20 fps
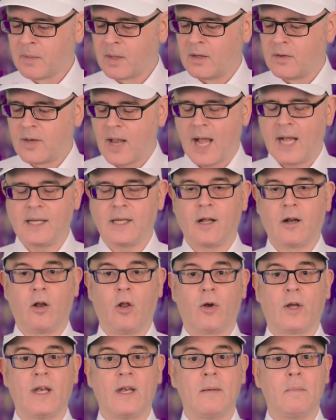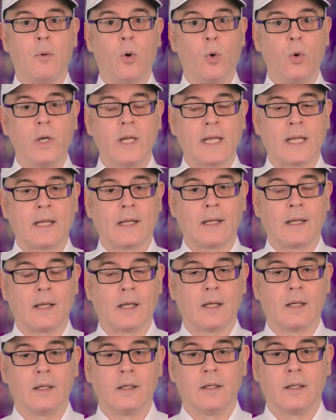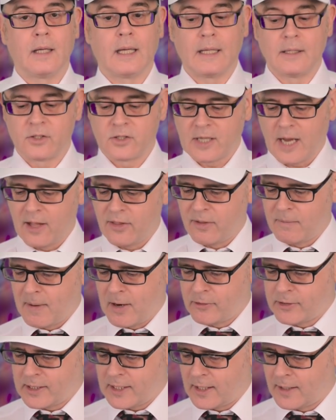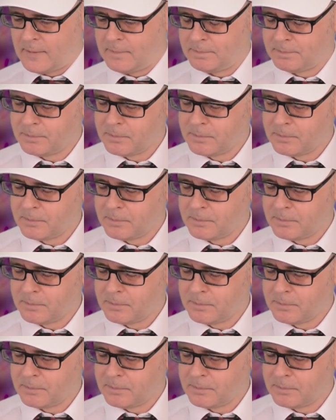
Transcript: nine o'clock in the morning in South America.